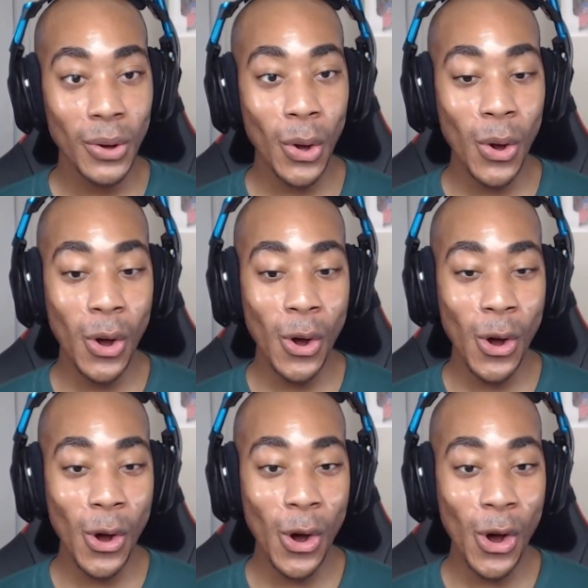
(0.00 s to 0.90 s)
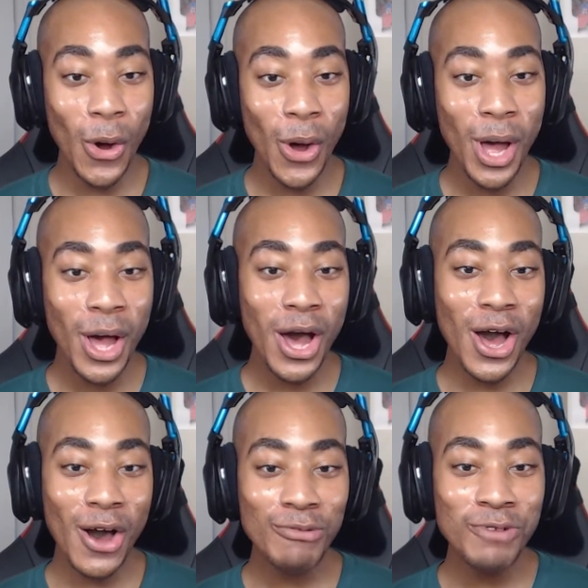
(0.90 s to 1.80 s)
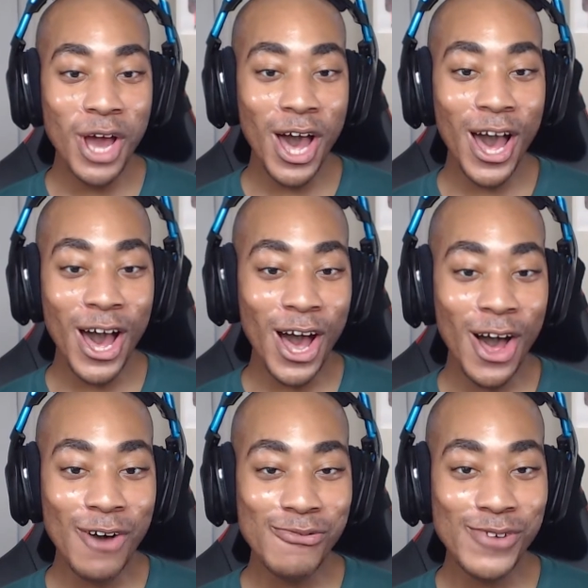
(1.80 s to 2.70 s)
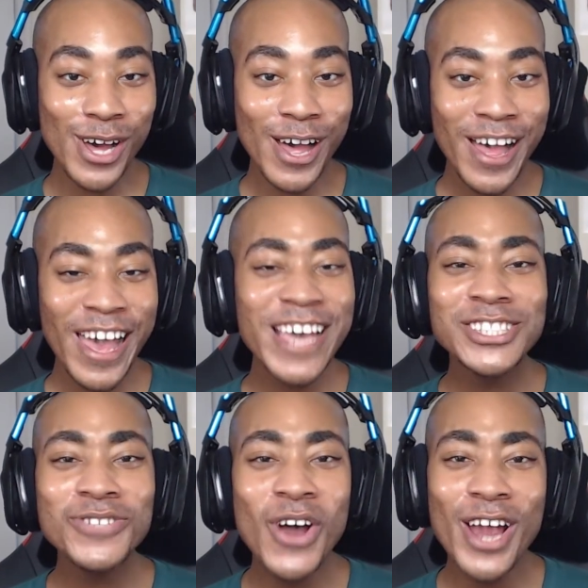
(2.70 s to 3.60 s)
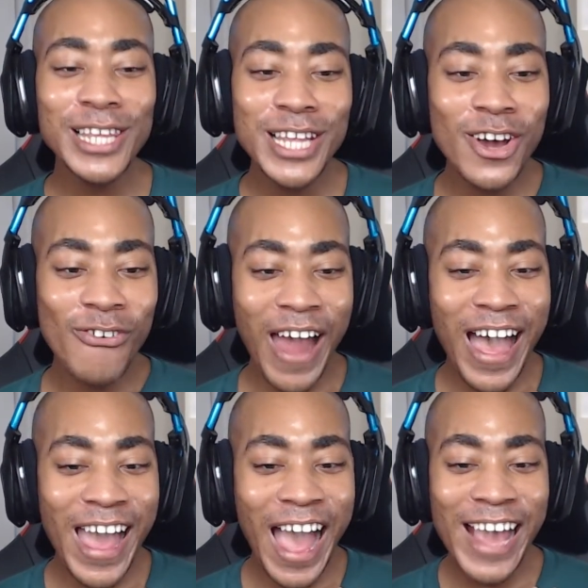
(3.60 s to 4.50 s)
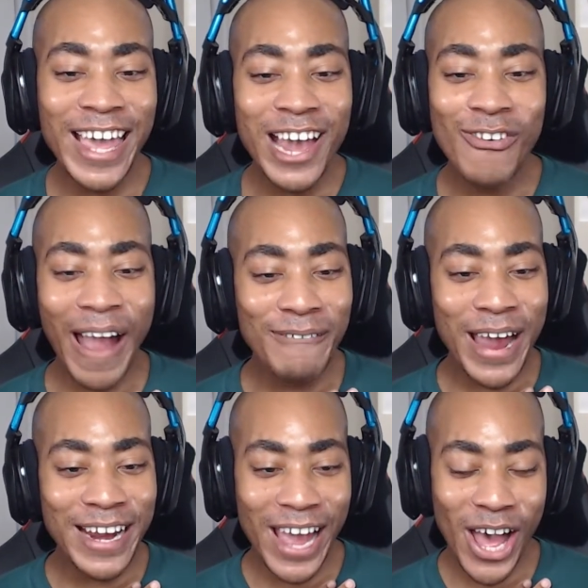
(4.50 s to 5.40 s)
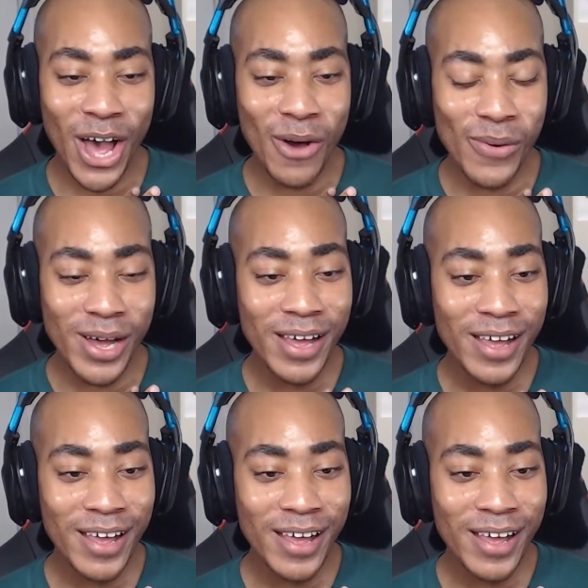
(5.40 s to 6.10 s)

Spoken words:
Oh no! It's too early to cry. I can't cry right now.